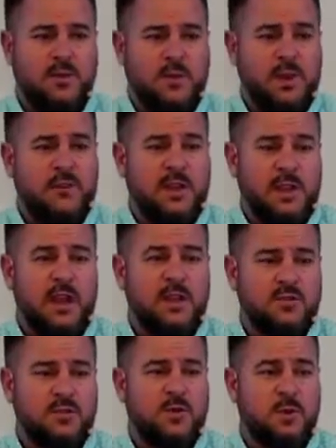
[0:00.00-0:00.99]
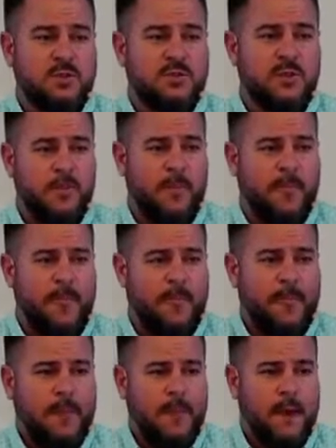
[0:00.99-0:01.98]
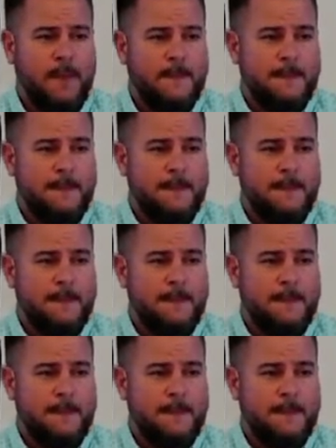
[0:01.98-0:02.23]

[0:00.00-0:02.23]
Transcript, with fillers: we live in a cancel culture, right?